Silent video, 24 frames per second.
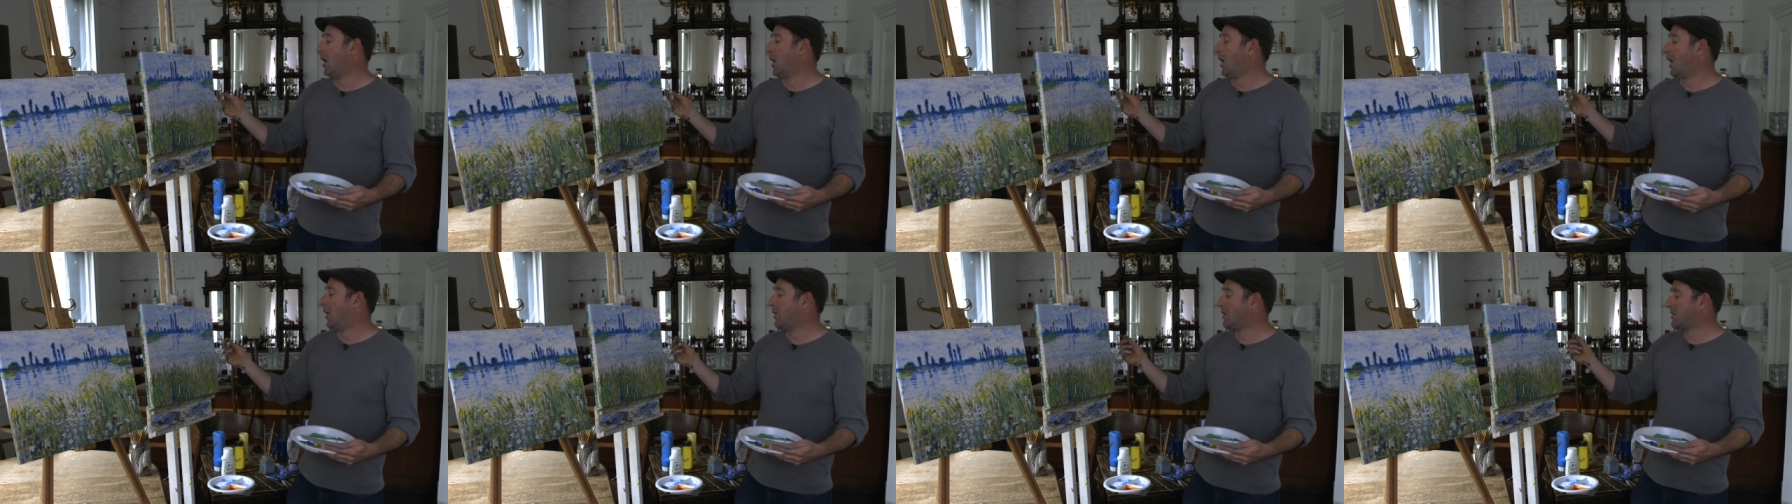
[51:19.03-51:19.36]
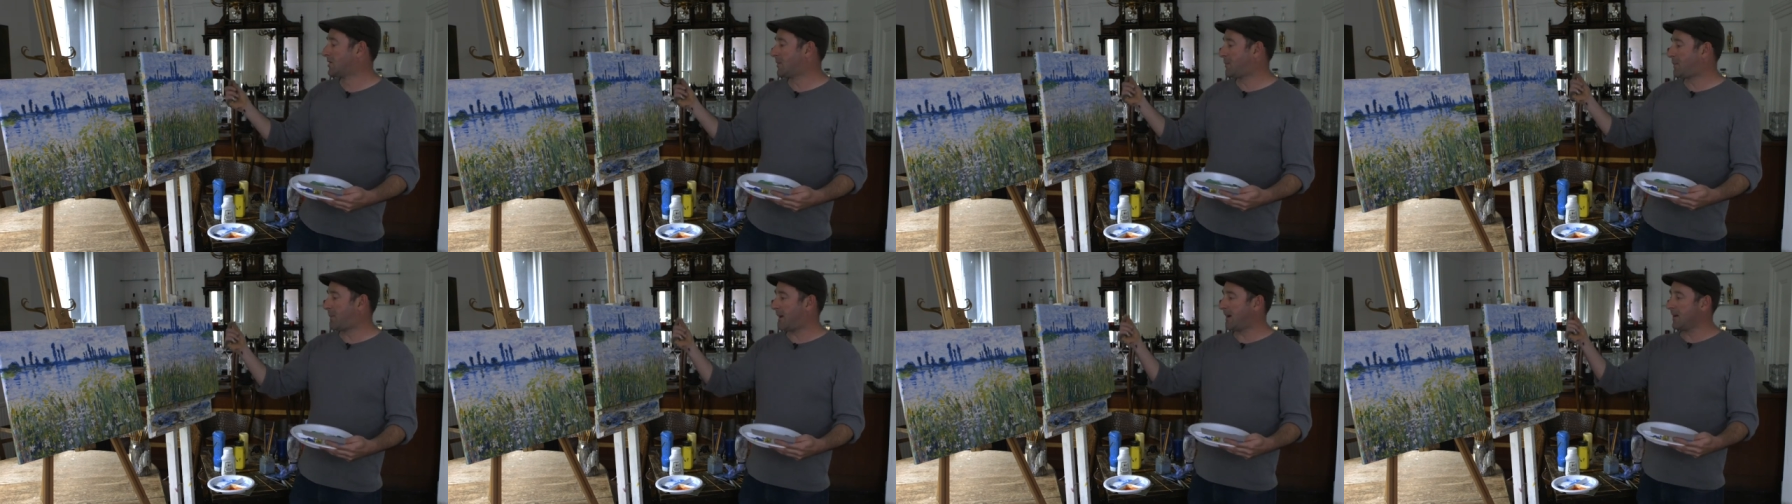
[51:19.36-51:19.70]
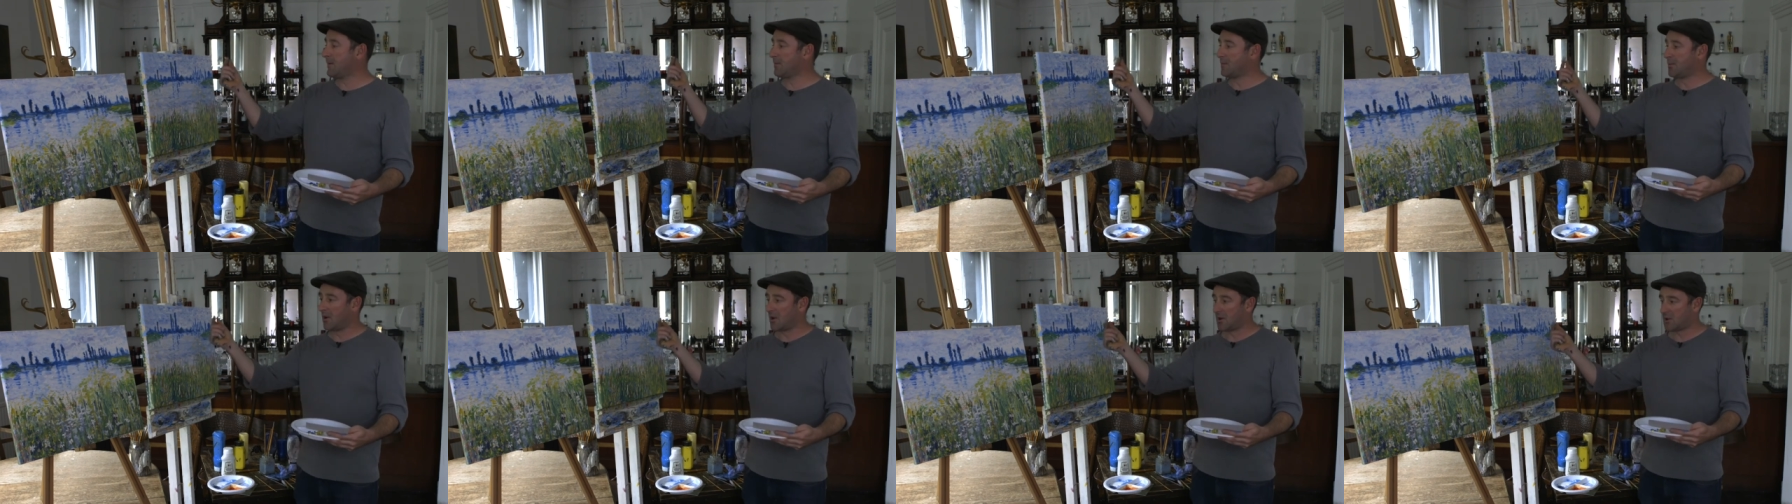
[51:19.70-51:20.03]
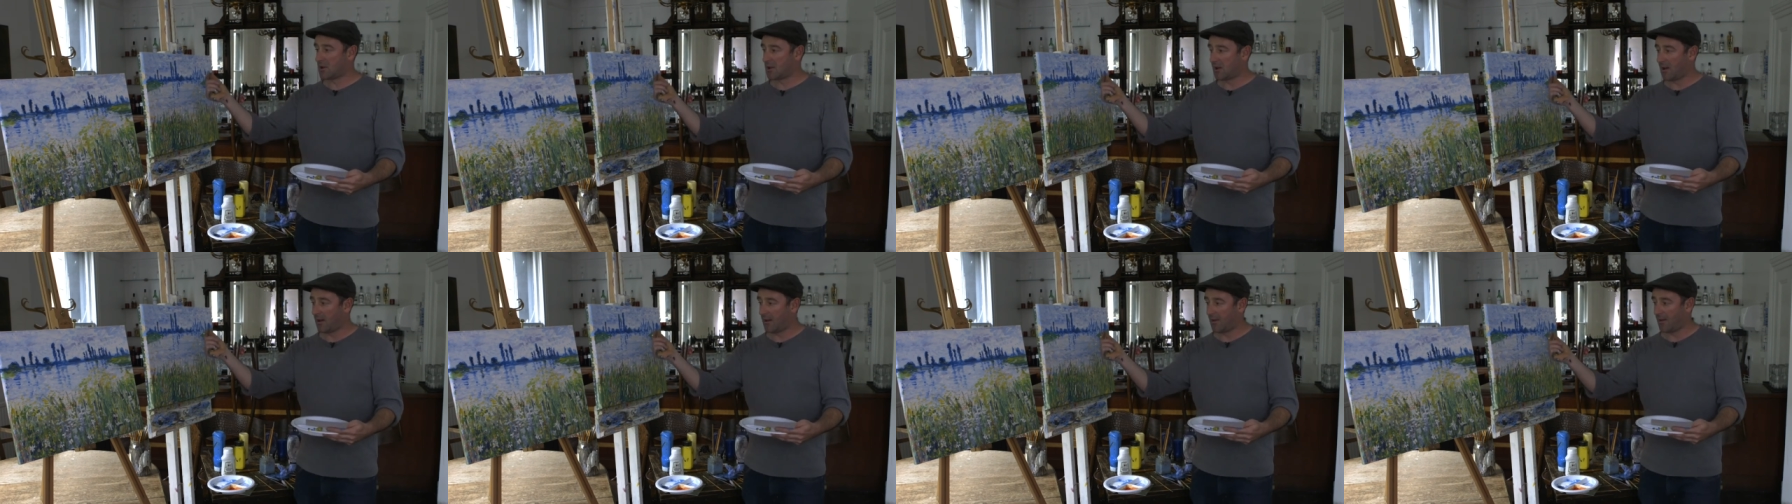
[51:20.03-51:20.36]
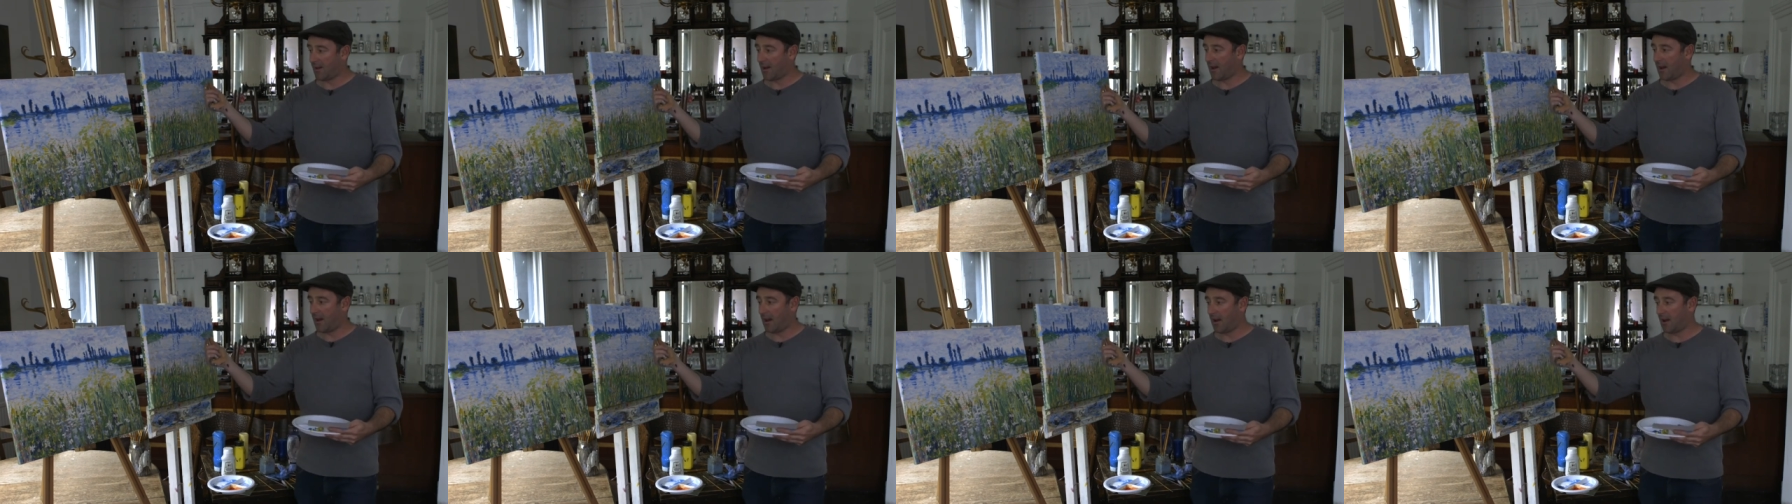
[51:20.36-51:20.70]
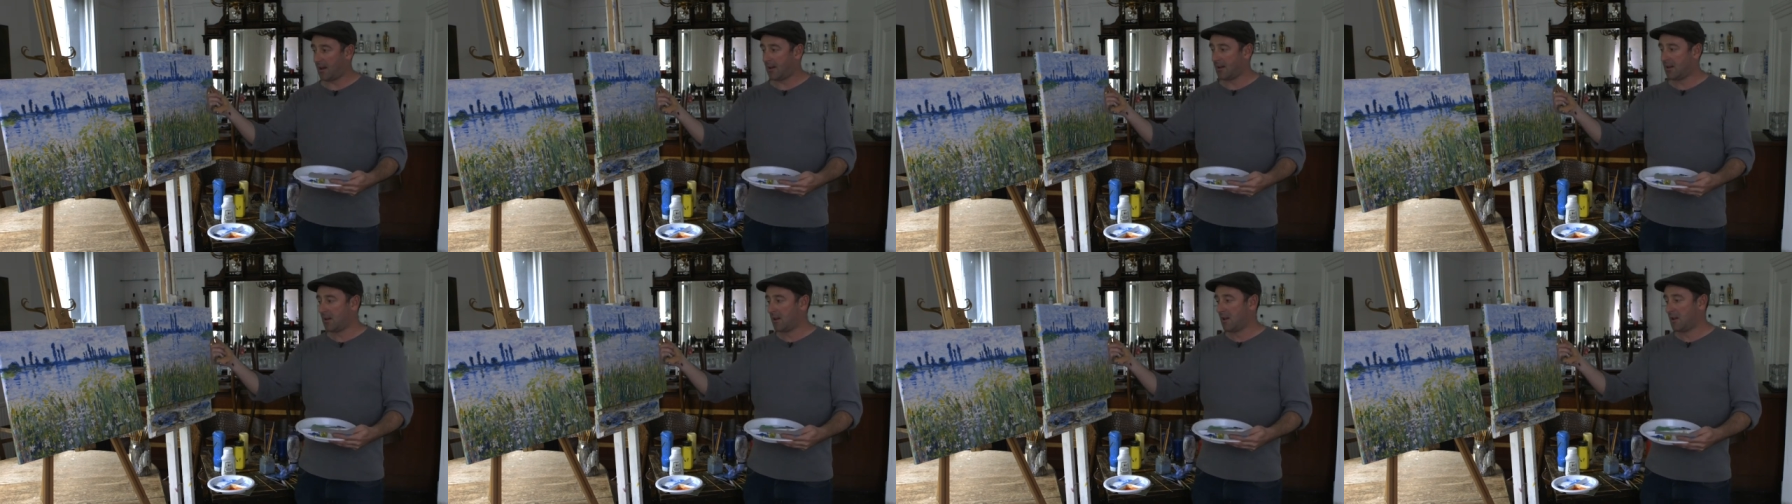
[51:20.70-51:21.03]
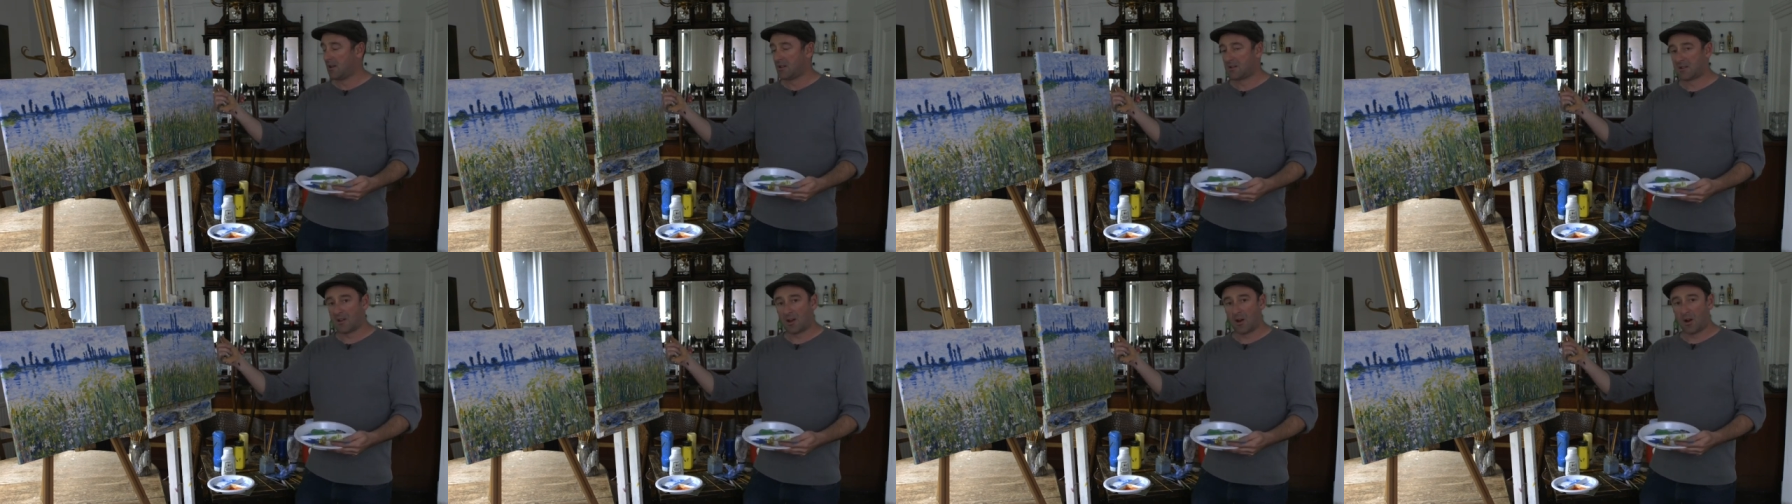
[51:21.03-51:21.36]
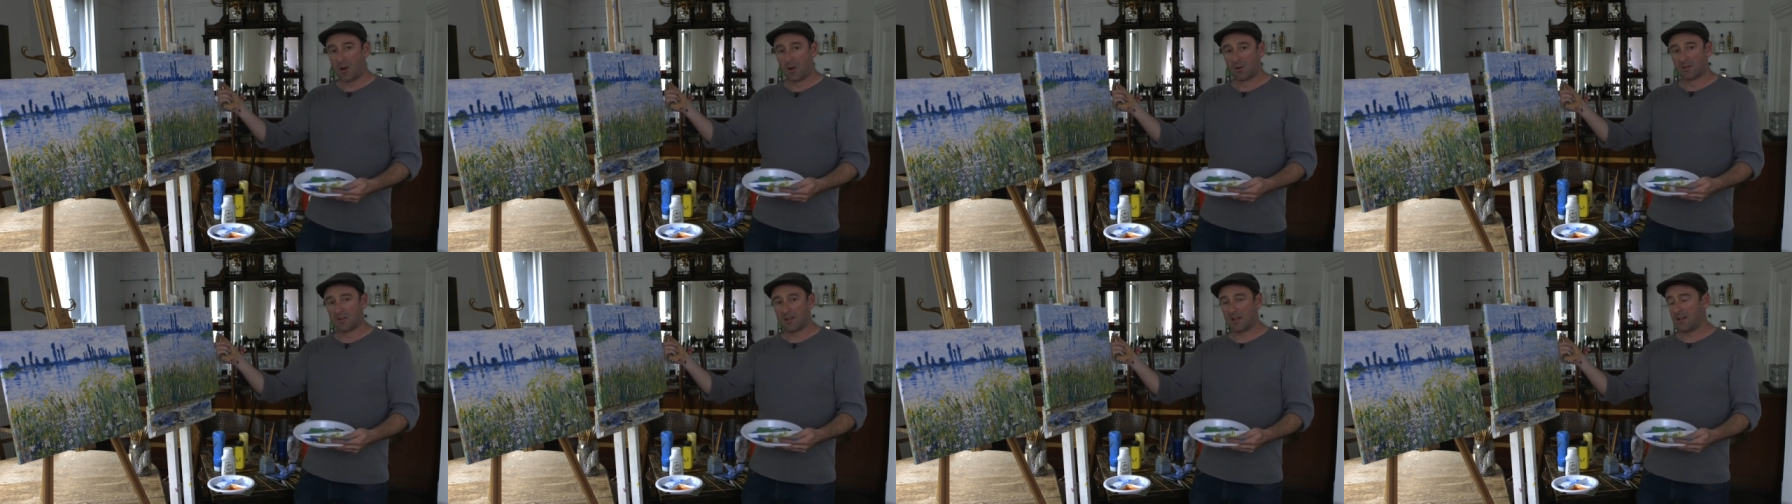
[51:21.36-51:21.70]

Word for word: hold your paintbrush like that. So hold